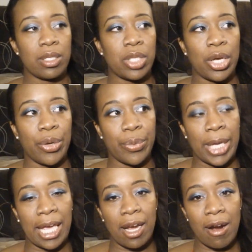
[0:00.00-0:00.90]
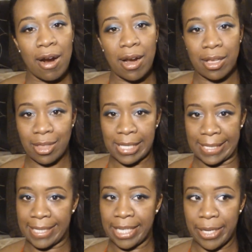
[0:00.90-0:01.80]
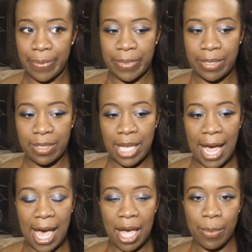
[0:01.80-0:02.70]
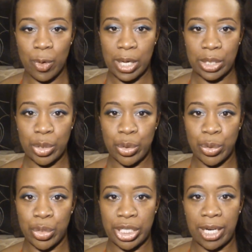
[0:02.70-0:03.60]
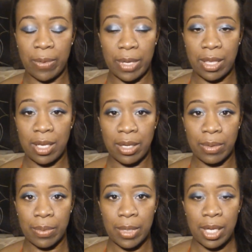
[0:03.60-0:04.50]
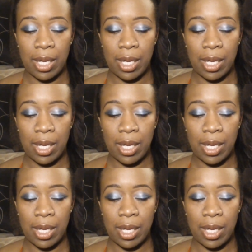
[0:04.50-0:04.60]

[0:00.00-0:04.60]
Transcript: So here are the tips that I'm going to share with you,